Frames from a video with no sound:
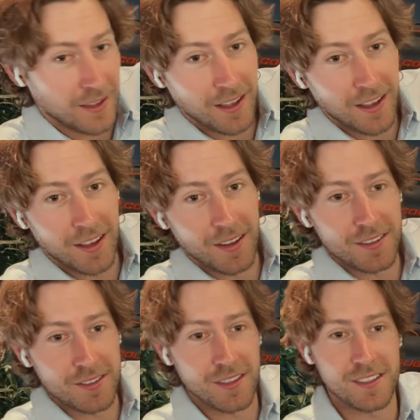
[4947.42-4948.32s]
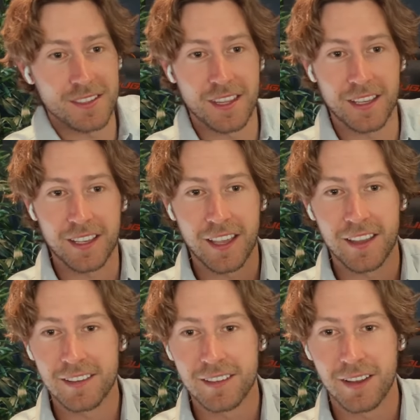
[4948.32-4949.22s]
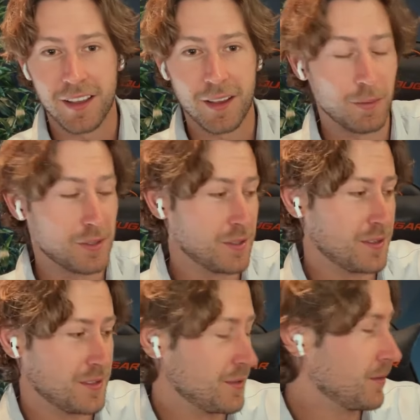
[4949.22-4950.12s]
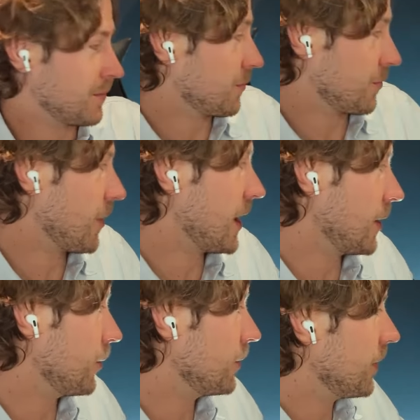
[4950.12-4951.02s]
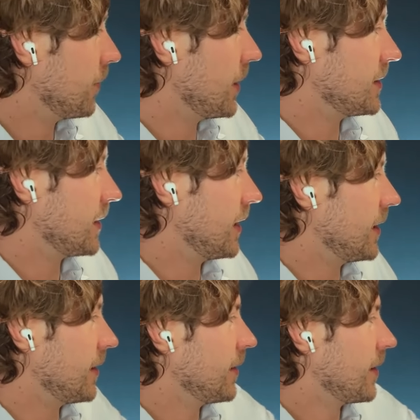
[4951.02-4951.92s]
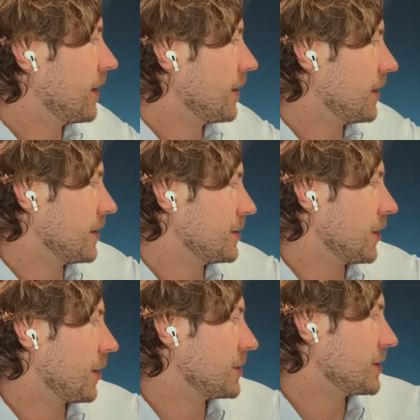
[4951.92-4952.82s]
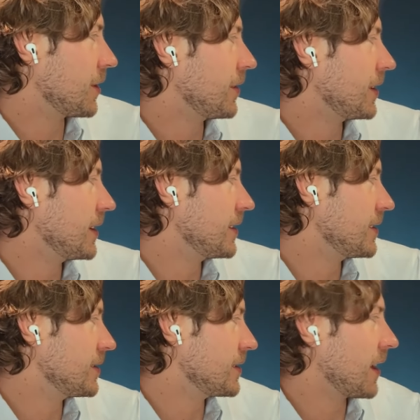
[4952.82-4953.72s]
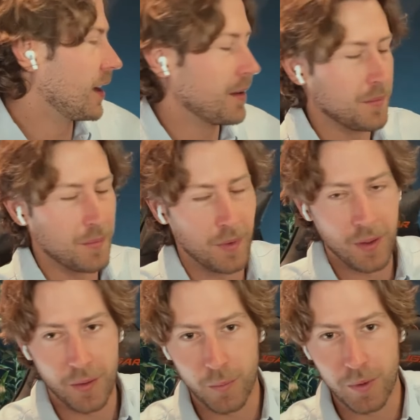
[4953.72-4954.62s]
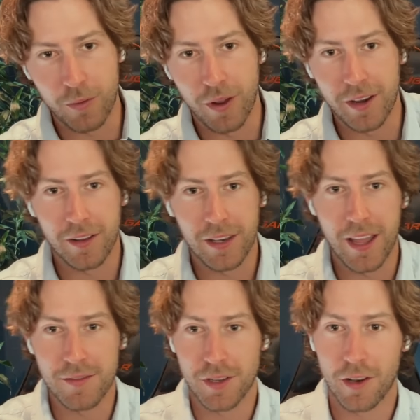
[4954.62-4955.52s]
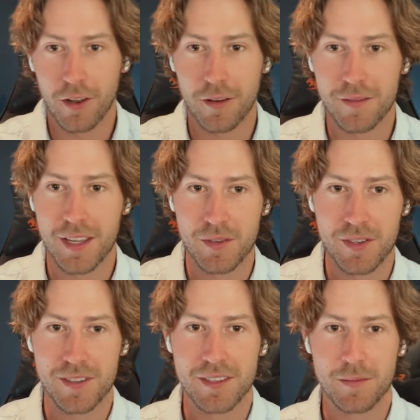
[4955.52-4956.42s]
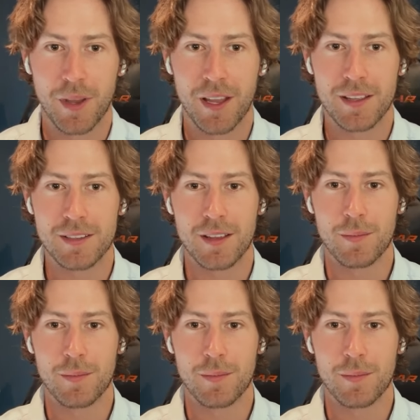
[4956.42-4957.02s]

So this is Think Again, which is really cool. Basically, the synopsis of it is we run our lives on a lot of assumptions and biases,